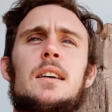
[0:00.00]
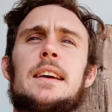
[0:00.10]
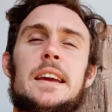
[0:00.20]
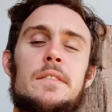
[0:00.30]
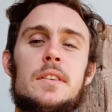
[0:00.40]

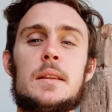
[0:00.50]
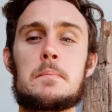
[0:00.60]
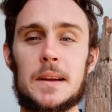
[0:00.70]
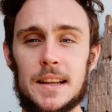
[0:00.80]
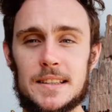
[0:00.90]
Even the
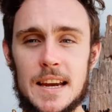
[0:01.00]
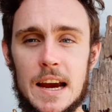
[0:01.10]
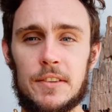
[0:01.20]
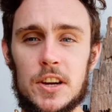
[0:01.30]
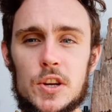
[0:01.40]

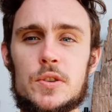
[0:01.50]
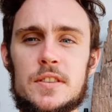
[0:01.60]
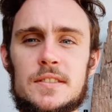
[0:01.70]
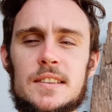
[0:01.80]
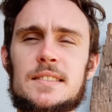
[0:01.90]
military
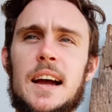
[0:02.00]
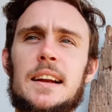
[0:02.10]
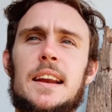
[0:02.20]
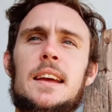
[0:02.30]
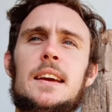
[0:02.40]
uses this
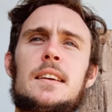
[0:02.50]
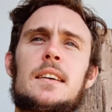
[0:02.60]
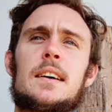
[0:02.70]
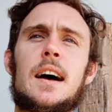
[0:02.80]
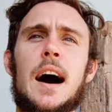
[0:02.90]
technique.
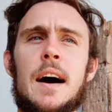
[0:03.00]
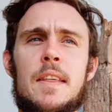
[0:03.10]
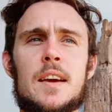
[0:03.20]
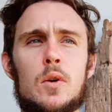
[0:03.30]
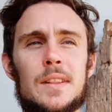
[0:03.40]

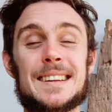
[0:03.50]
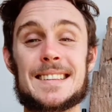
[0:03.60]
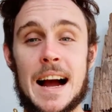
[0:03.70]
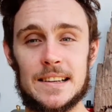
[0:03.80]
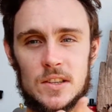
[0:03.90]
They call it
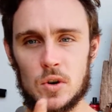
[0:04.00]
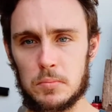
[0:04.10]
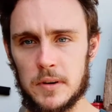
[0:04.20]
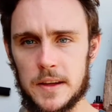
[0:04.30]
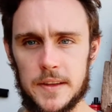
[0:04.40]
tactical
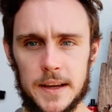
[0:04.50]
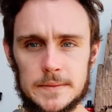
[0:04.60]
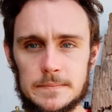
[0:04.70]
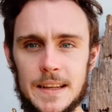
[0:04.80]
breathing.